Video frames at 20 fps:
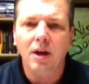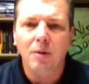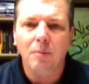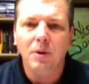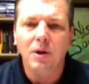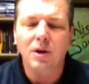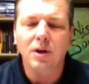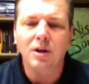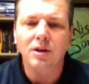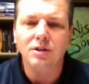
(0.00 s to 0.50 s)

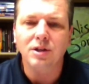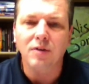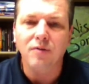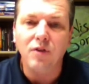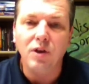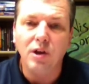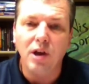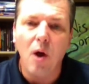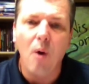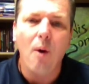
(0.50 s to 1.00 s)
Because if
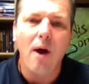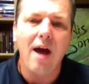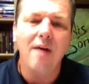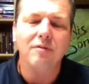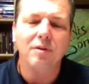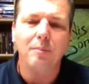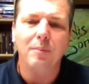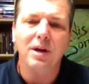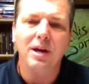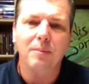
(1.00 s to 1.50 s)
you don't have
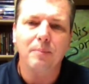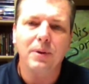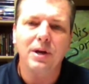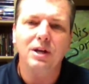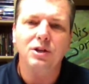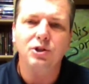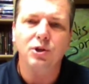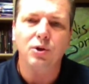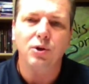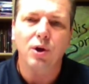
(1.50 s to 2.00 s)
a big
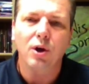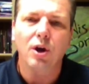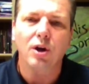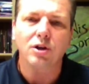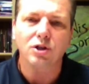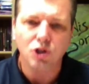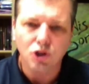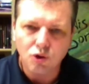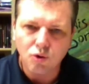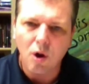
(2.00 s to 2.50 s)
picture, you're going
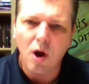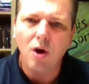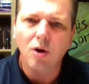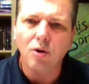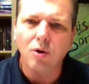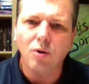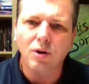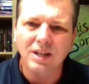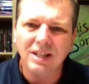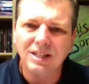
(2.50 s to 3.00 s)
to
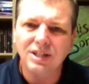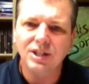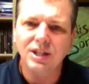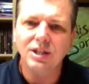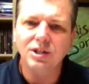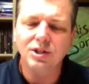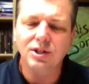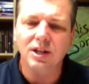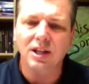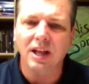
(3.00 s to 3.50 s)
struggle
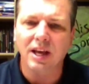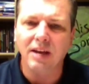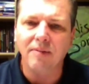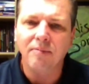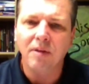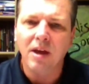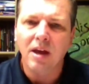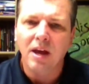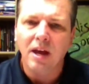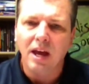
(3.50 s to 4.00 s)
consistently
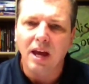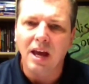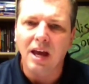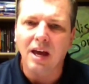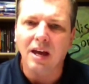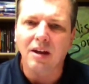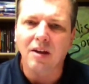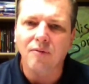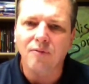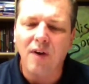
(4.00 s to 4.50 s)

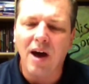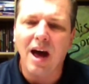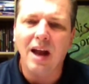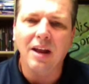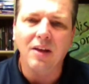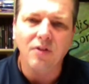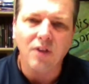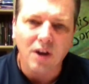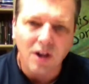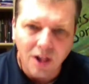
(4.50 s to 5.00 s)
in
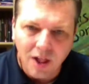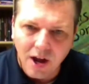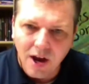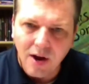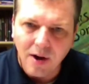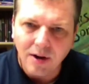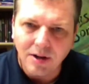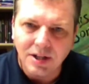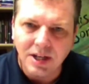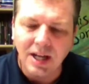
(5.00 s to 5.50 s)
finding the
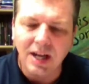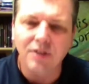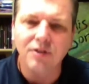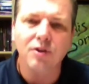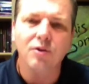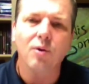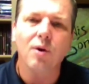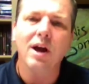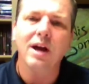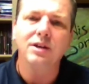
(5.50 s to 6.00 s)
clarity and
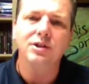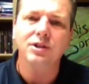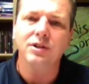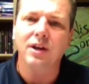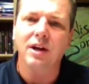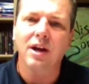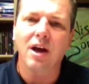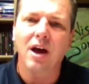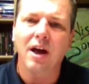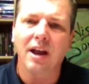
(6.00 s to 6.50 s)
the direction
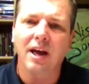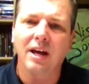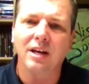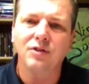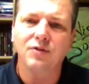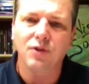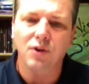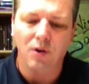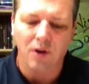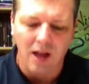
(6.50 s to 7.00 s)
that God
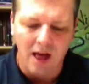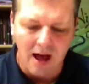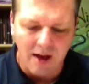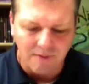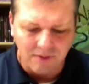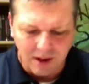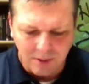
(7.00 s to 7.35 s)
has for your life.